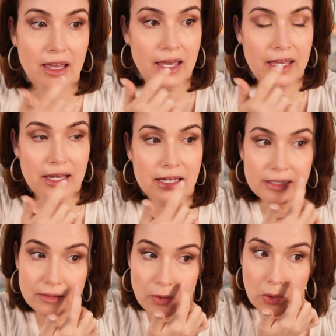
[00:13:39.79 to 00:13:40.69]

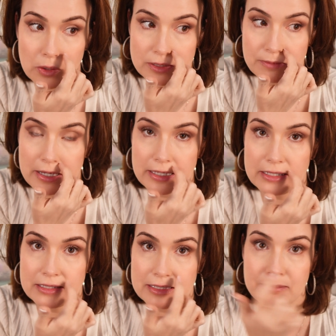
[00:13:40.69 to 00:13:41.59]
And of course
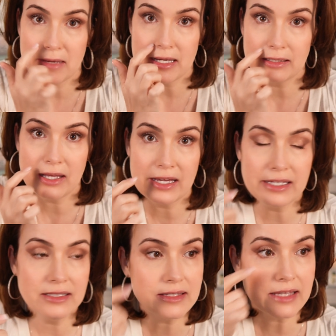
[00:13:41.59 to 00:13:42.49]
my smile
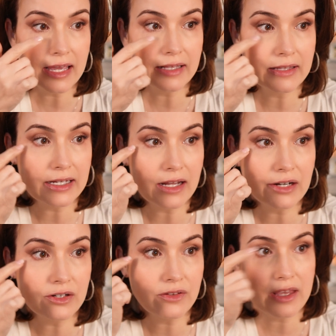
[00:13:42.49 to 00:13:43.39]
lines and then
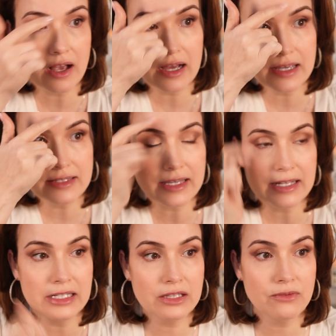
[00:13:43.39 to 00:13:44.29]
under the eyes
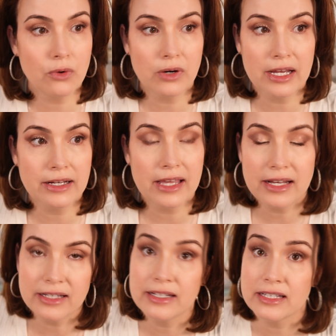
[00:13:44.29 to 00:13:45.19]
and in the forehead.
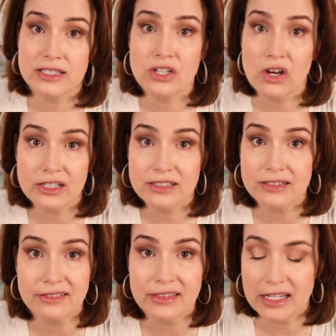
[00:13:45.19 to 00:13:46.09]
And it has not
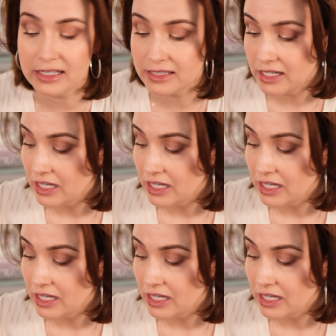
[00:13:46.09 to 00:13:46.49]
done that.